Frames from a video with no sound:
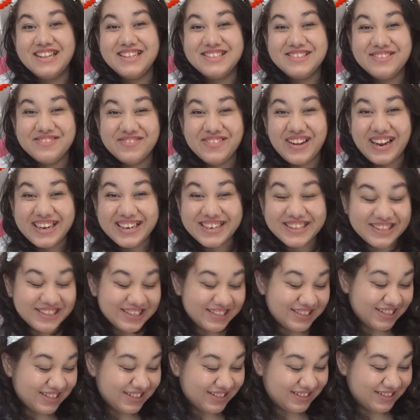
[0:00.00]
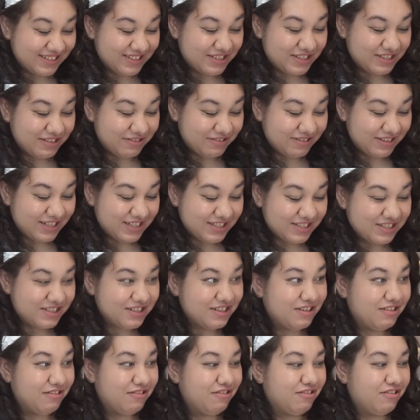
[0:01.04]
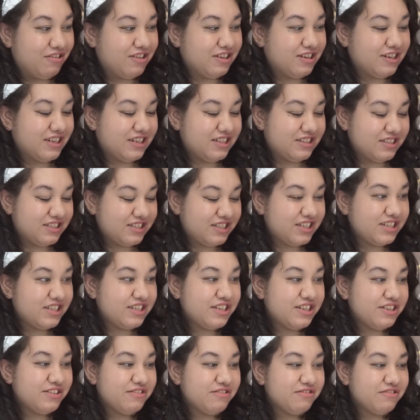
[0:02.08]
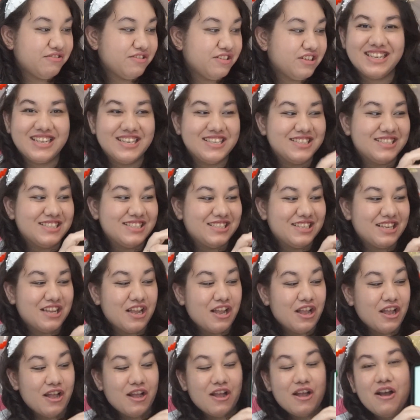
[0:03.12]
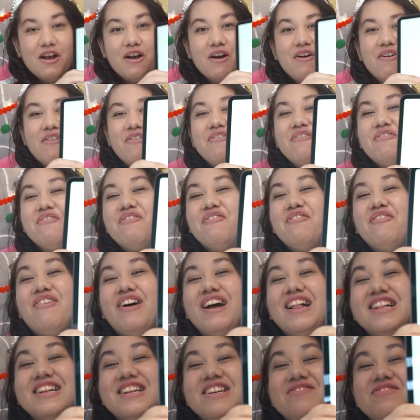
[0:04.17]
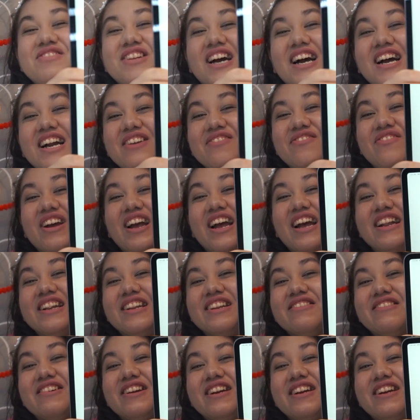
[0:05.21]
it's finally done. So let's go. Continue. This. Welcome to iPad. You